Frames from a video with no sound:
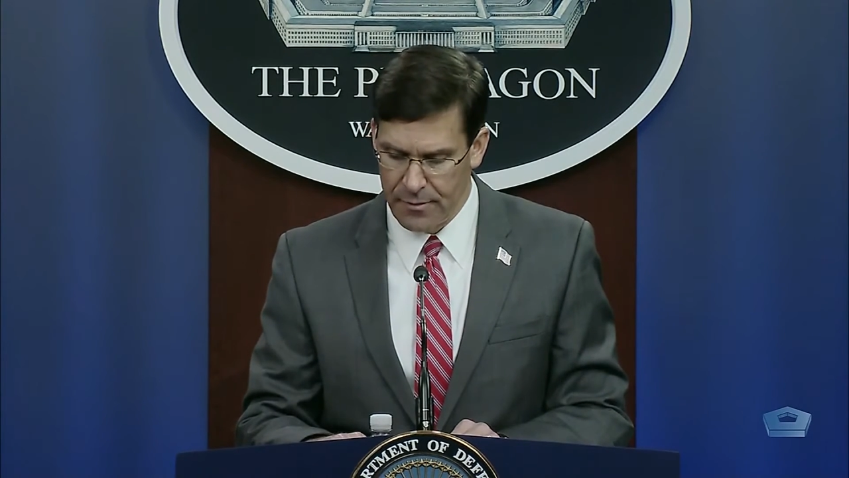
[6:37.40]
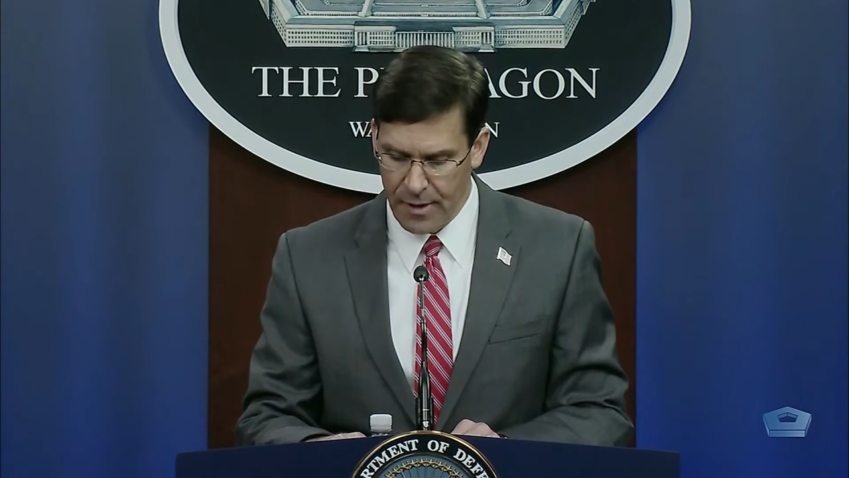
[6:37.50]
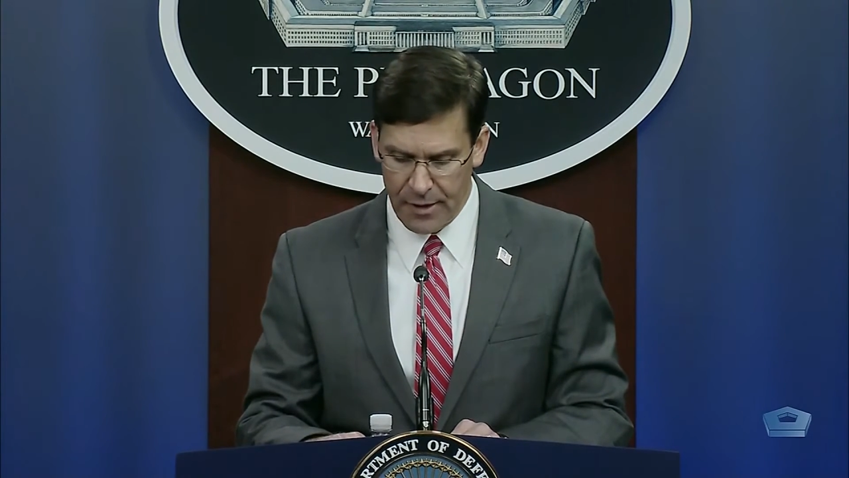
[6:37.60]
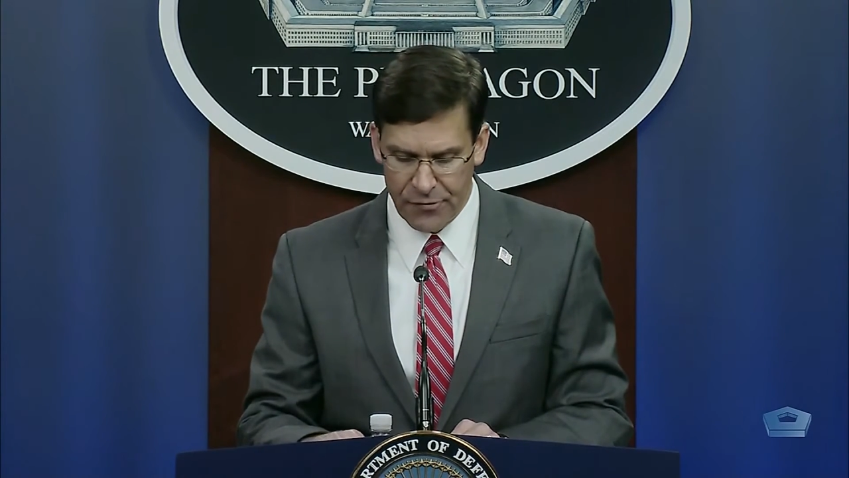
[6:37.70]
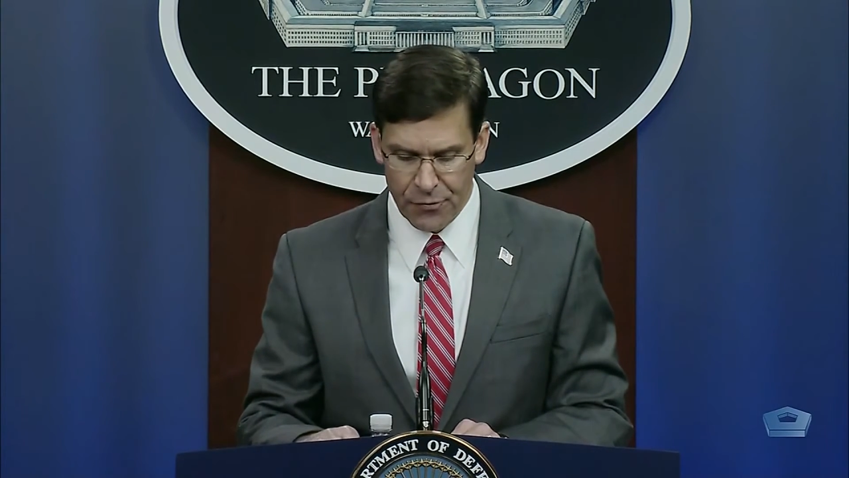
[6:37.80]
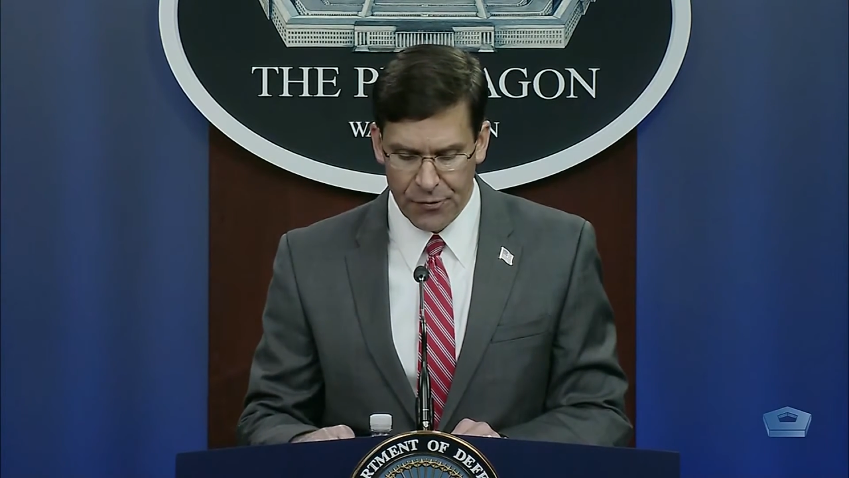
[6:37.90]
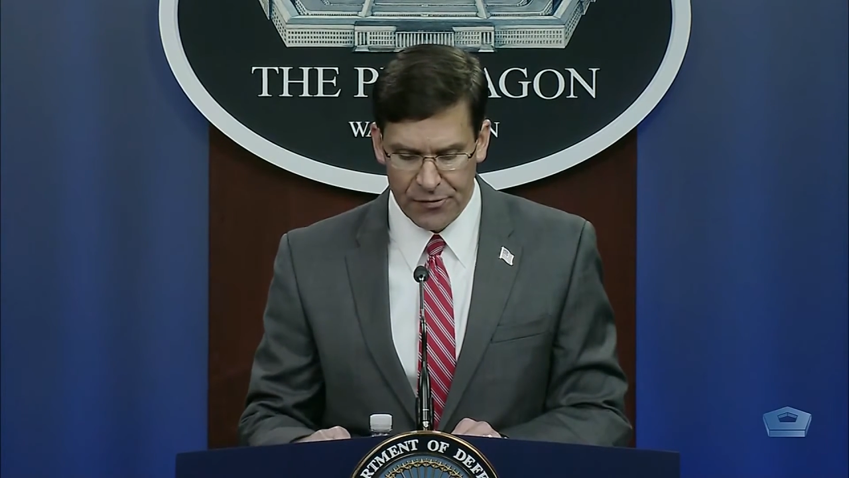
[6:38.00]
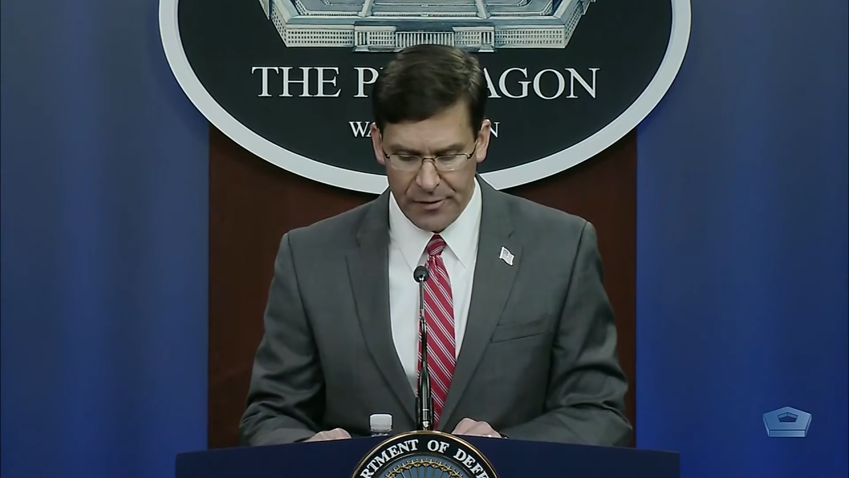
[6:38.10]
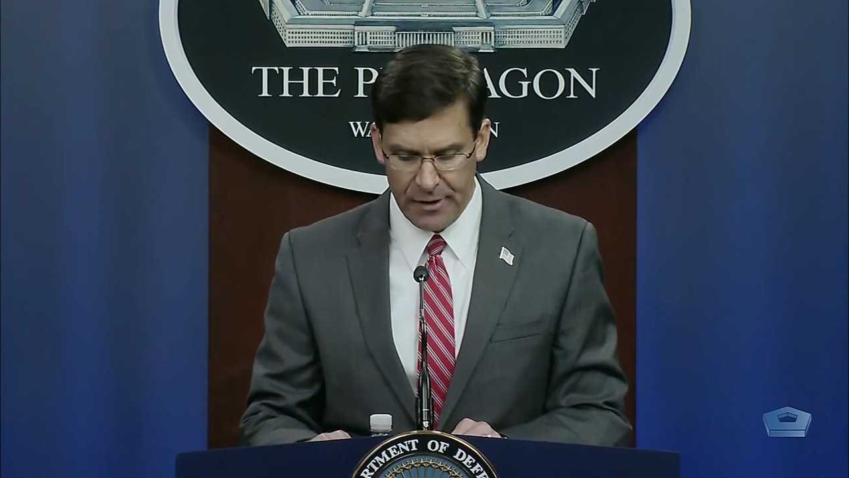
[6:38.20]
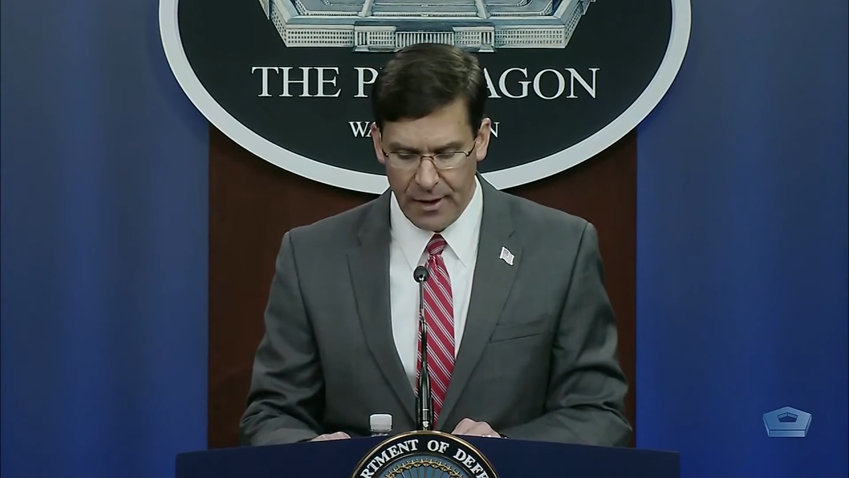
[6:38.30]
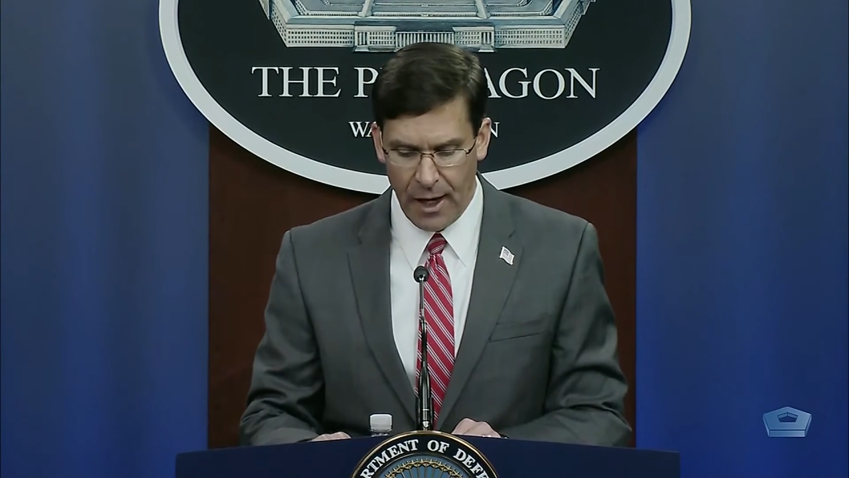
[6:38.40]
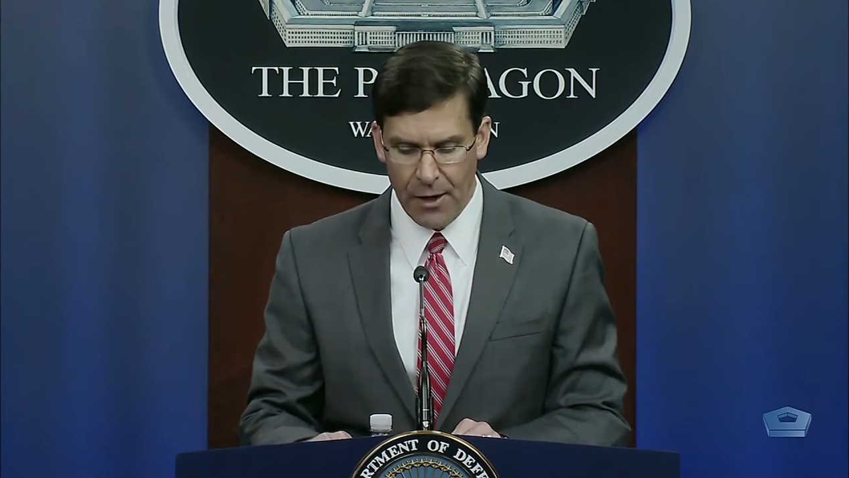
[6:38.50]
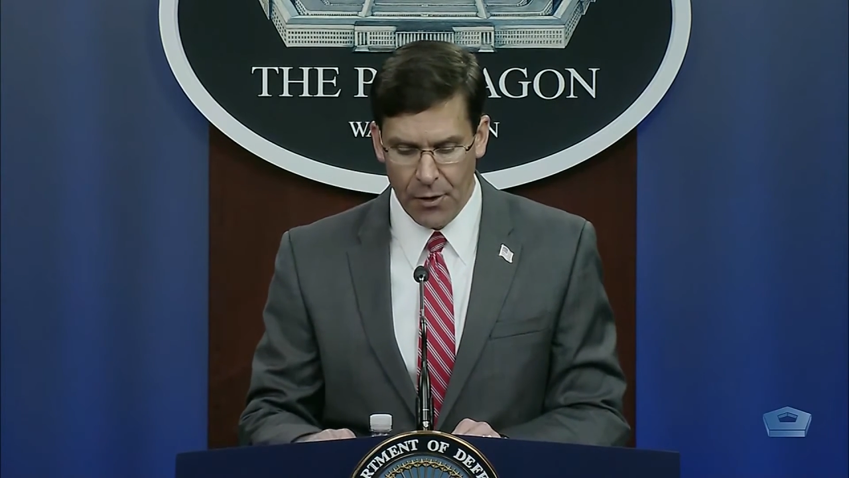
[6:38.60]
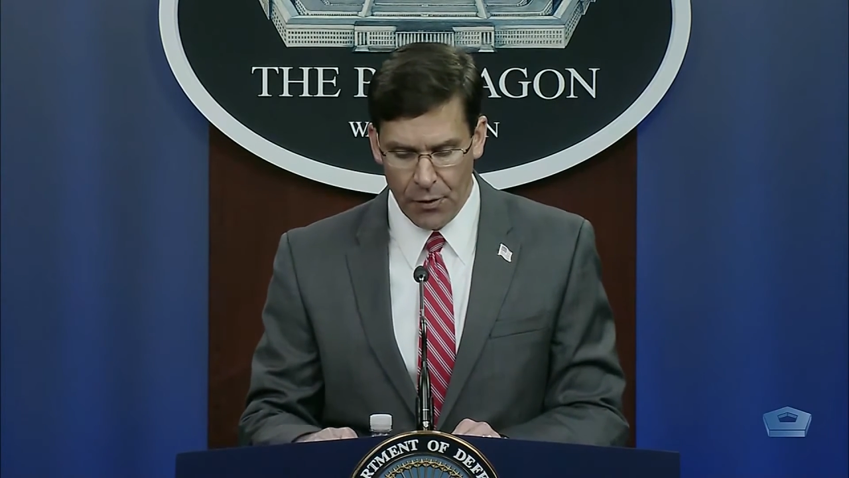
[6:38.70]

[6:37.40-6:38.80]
take seriously our